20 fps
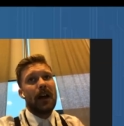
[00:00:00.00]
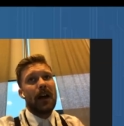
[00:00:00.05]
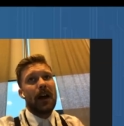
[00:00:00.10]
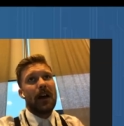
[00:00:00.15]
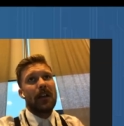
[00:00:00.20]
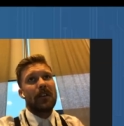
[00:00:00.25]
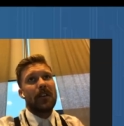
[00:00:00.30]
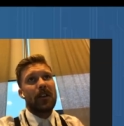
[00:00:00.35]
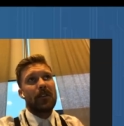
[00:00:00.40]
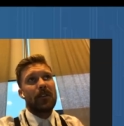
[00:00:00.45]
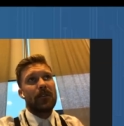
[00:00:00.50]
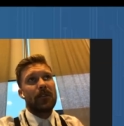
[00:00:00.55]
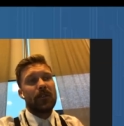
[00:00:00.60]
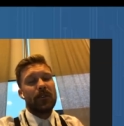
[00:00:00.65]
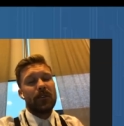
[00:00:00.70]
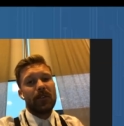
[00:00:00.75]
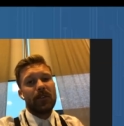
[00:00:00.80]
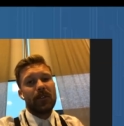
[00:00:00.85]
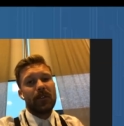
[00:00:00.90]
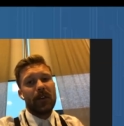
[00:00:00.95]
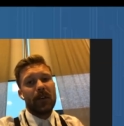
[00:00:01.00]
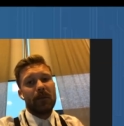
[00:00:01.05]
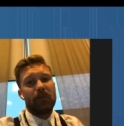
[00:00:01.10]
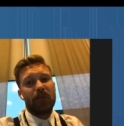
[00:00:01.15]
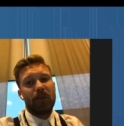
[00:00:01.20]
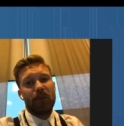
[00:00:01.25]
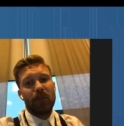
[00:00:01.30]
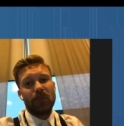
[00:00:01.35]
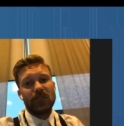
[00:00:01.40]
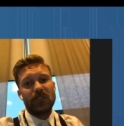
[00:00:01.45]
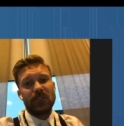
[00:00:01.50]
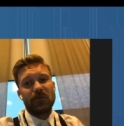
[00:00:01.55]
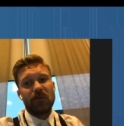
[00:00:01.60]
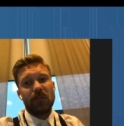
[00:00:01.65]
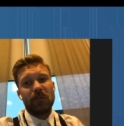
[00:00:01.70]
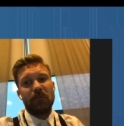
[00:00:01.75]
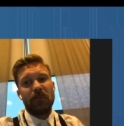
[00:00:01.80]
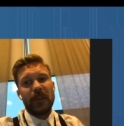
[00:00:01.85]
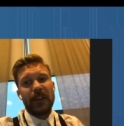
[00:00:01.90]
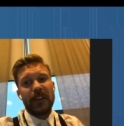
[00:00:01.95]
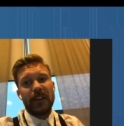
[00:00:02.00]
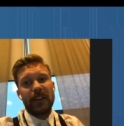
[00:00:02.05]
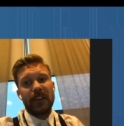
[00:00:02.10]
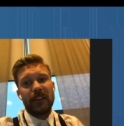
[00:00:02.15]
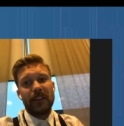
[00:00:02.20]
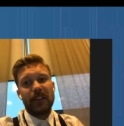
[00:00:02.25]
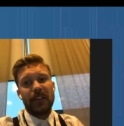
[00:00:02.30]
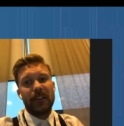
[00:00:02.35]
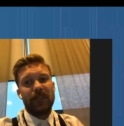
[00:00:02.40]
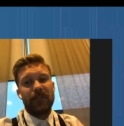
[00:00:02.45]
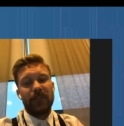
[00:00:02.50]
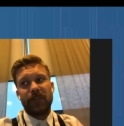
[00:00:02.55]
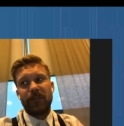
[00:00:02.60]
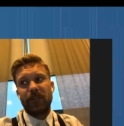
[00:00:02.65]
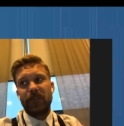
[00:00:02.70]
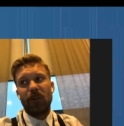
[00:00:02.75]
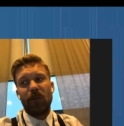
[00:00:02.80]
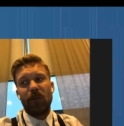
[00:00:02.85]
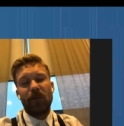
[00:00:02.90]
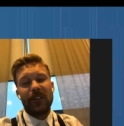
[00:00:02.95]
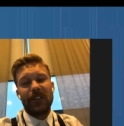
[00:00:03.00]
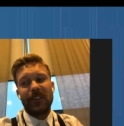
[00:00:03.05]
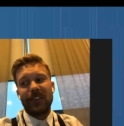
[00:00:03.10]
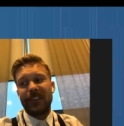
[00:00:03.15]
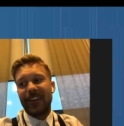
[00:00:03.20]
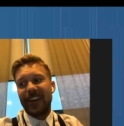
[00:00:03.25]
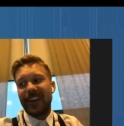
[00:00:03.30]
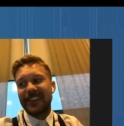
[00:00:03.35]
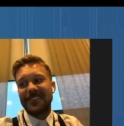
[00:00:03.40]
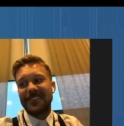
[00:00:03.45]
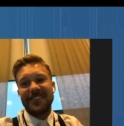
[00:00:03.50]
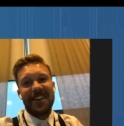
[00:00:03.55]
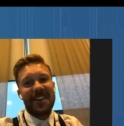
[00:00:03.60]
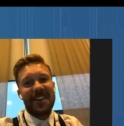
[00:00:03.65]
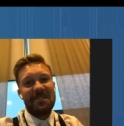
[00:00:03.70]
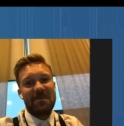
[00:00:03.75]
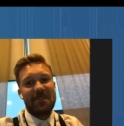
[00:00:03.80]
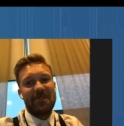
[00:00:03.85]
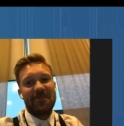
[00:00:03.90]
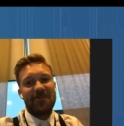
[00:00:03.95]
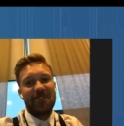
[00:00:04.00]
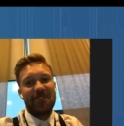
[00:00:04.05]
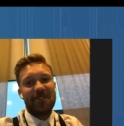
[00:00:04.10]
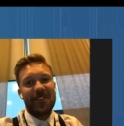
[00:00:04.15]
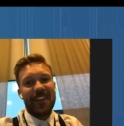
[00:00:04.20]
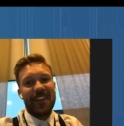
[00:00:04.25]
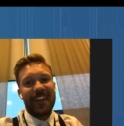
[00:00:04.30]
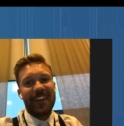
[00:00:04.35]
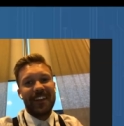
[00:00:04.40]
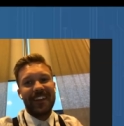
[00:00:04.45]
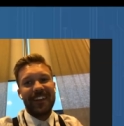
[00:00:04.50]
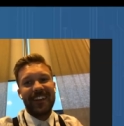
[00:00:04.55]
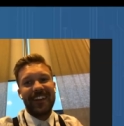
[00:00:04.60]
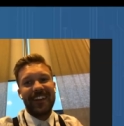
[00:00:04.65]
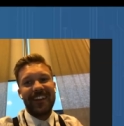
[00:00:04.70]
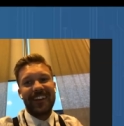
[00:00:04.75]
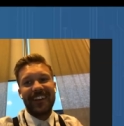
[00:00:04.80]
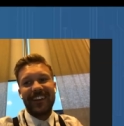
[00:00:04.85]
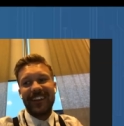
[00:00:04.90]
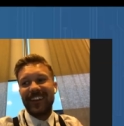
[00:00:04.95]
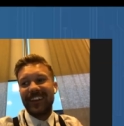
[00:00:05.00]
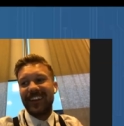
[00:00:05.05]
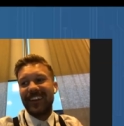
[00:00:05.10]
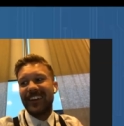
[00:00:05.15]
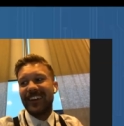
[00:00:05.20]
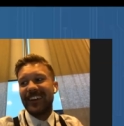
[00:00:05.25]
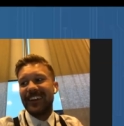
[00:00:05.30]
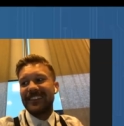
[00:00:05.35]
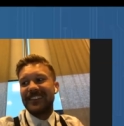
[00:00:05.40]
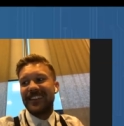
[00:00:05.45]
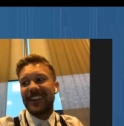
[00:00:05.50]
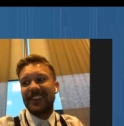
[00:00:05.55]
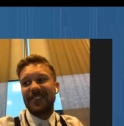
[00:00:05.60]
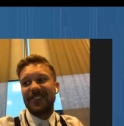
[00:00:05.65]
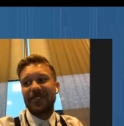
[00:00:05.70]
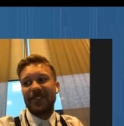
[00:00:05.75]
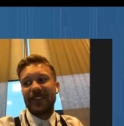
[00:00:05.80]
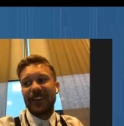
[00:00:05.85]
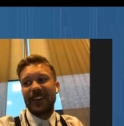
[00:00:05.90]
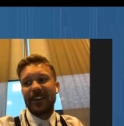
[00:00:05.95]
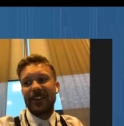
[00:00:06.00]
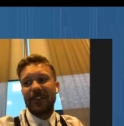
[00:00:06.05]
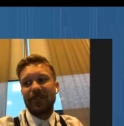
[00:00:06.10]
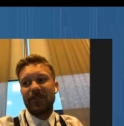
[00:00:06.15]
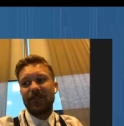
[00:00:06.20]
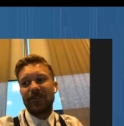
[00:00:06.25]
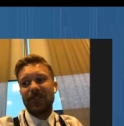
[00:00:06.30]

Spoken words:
Another approach would be, if no one has done it before, then to kind of